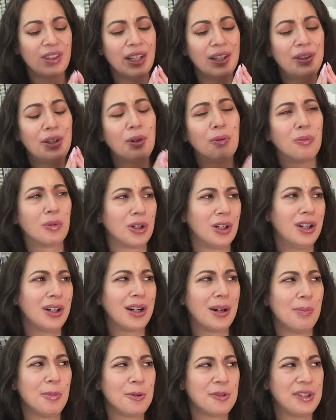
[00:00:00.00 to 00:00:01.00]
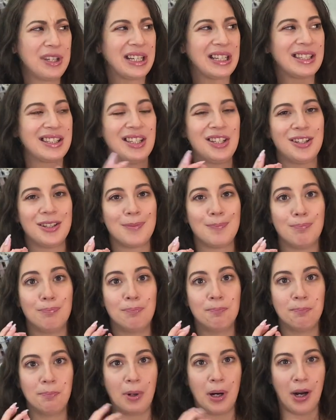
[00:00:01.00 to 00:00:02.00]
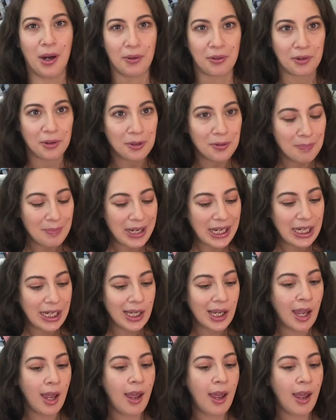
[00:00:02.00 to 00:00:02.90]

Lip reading: There were a couple things that just bothered me.